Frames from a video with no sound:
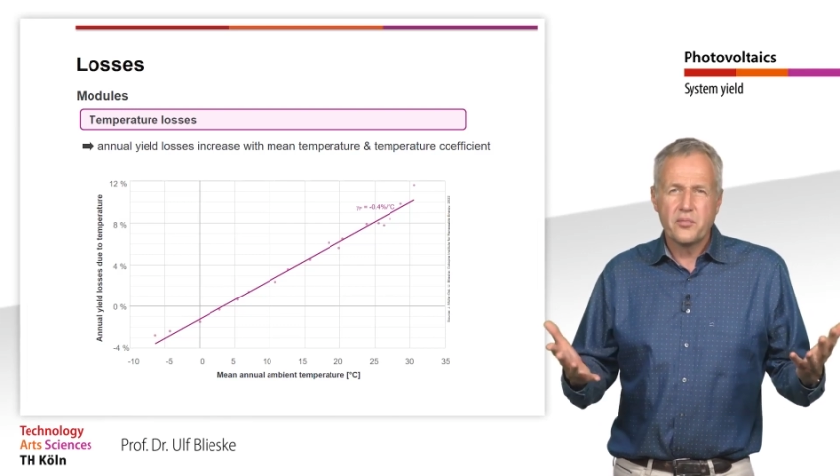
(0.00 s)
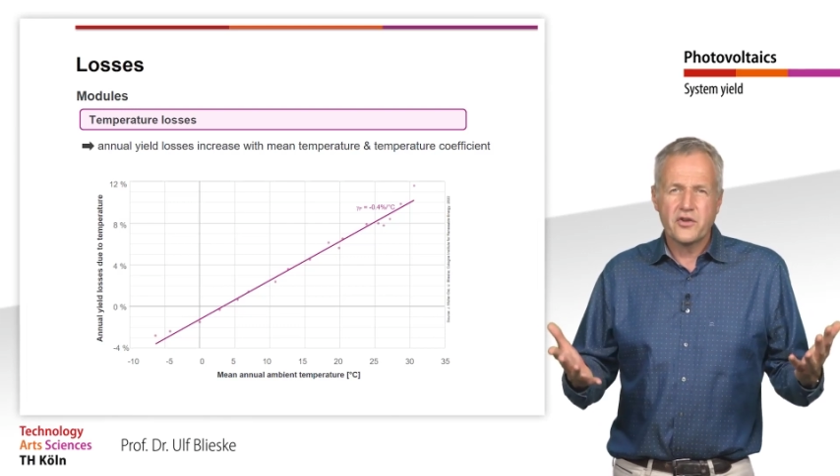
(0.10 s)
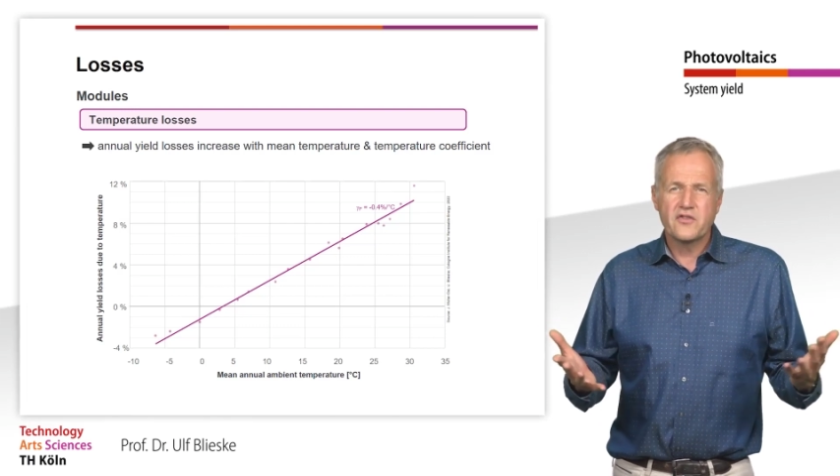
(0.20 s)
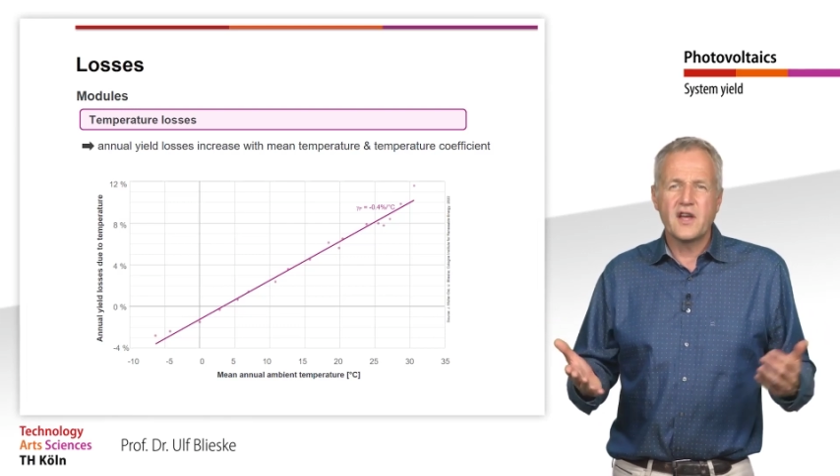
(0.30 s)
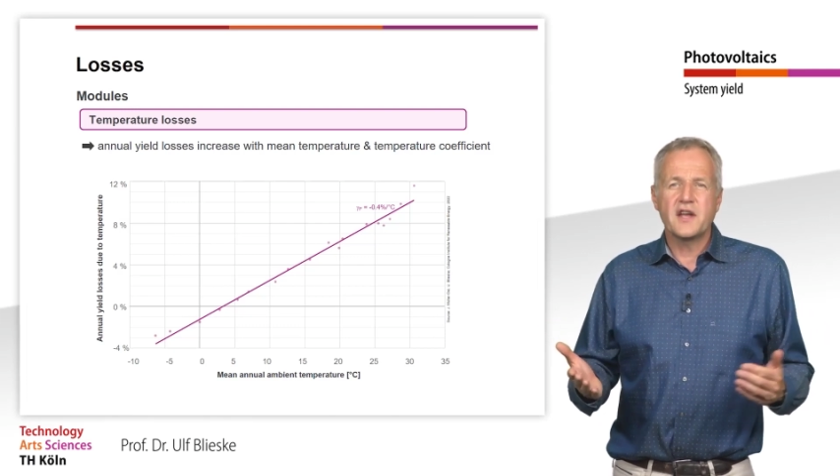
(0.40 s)

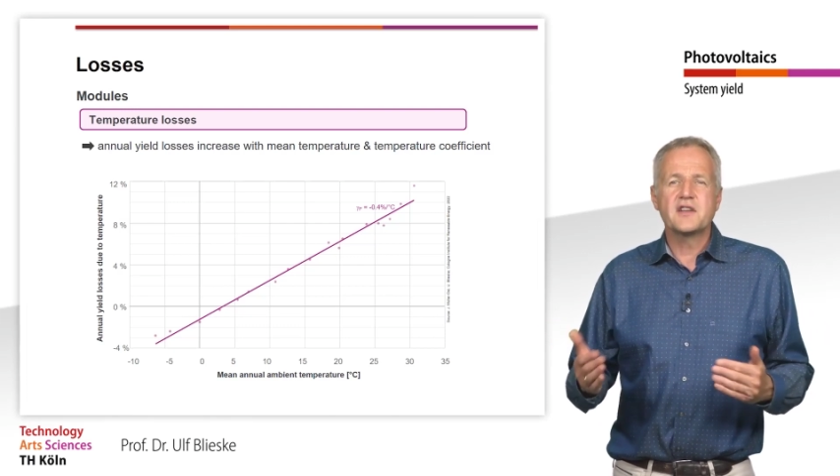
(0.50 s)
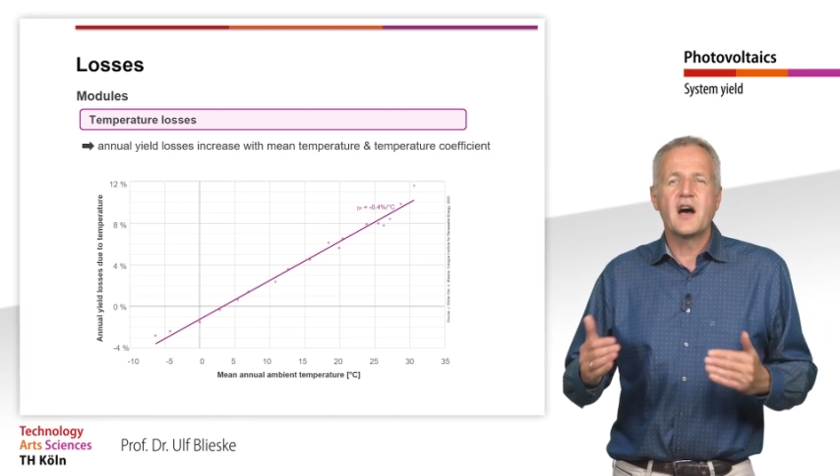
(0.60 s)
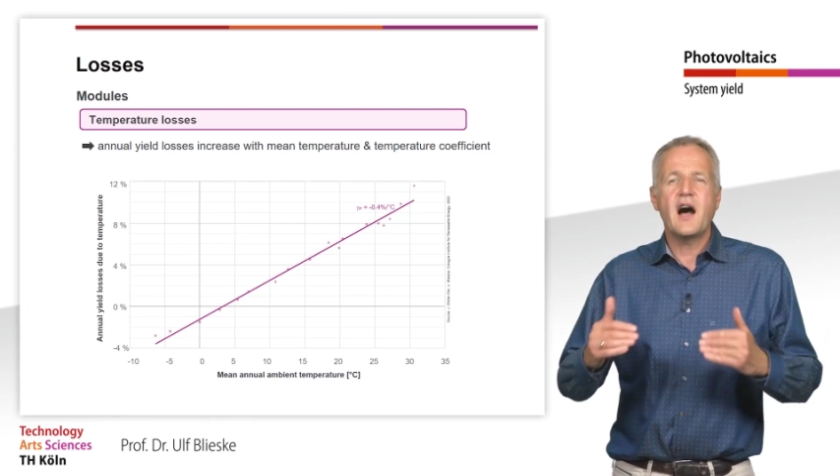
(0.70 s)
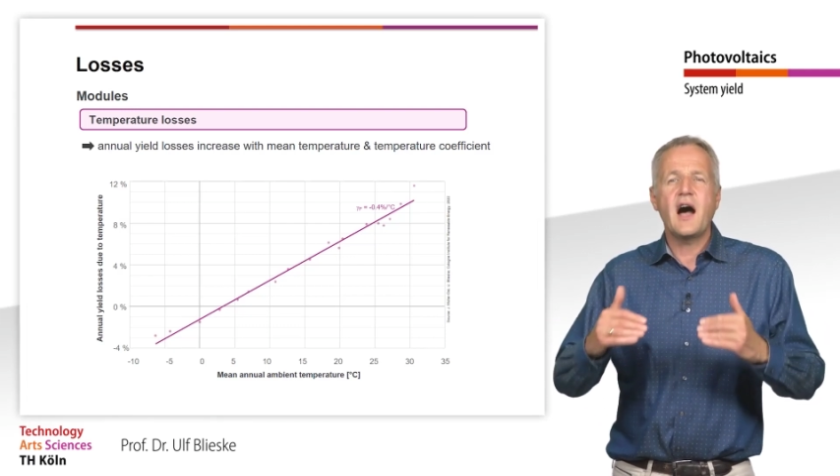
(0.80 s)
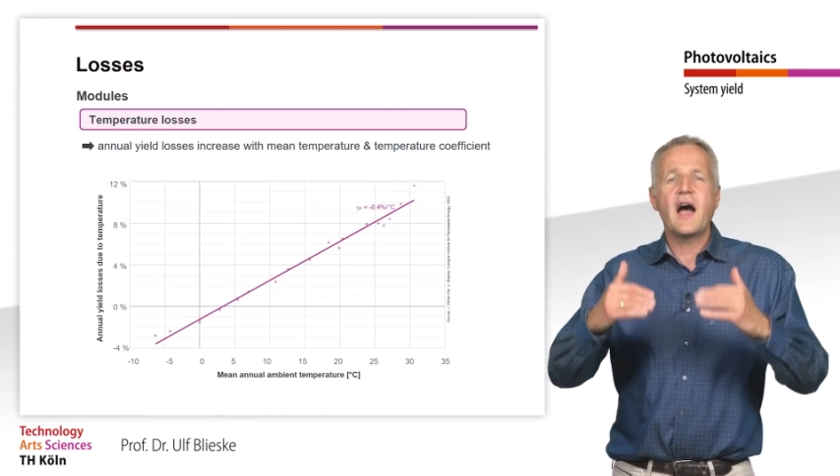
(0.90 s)
percent
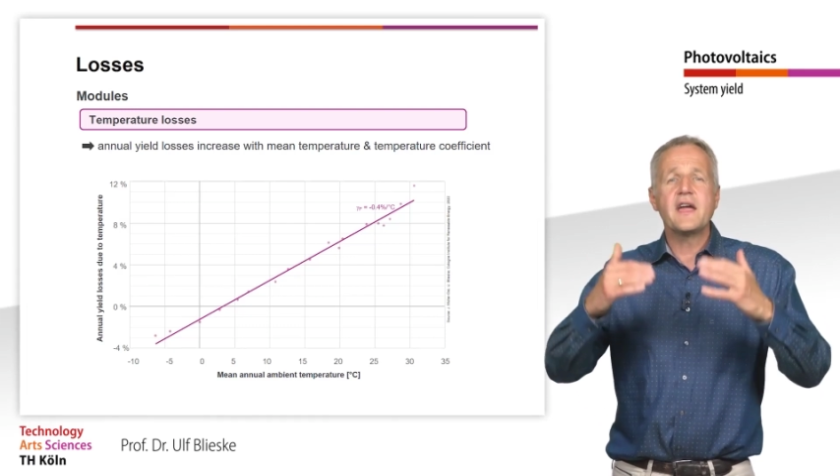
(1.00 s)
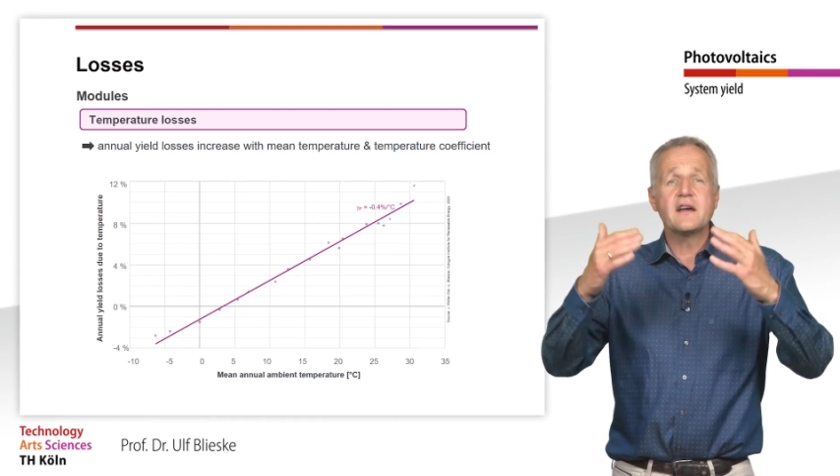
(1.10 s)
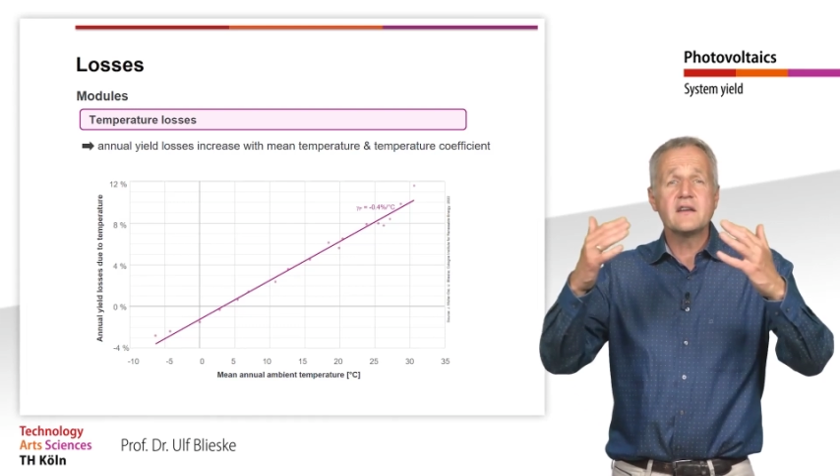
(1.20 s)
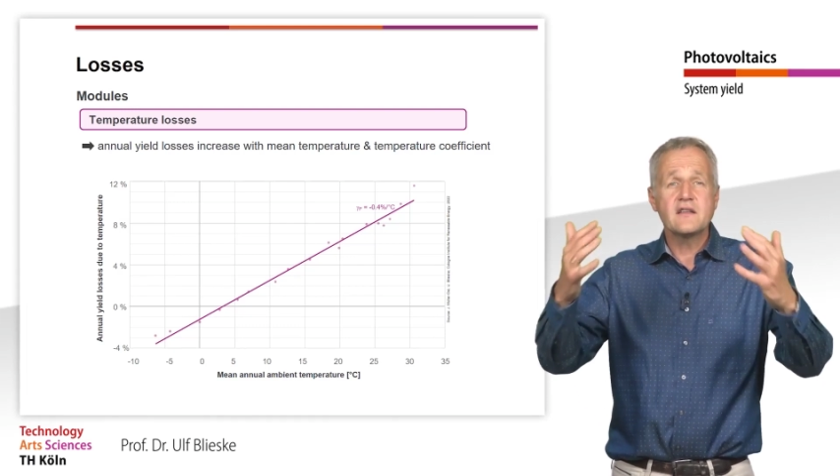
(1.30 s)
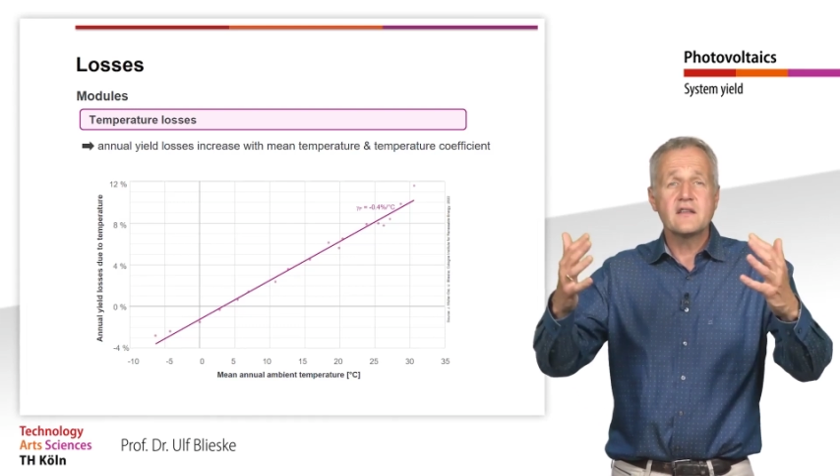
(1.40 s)

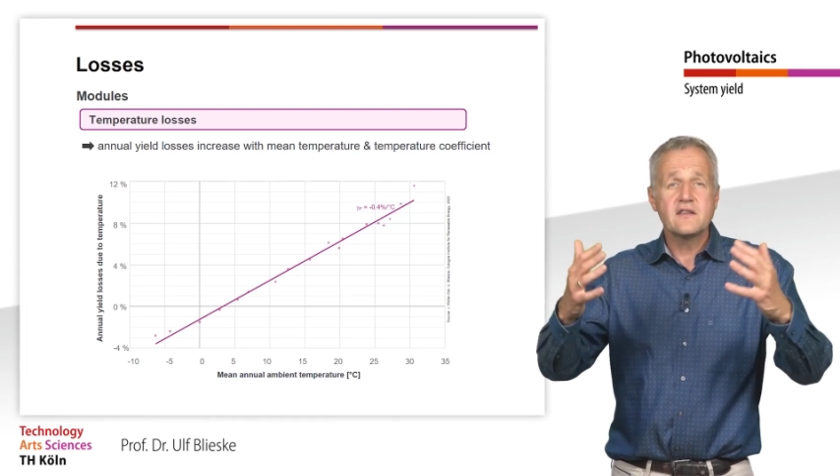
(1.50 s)
higher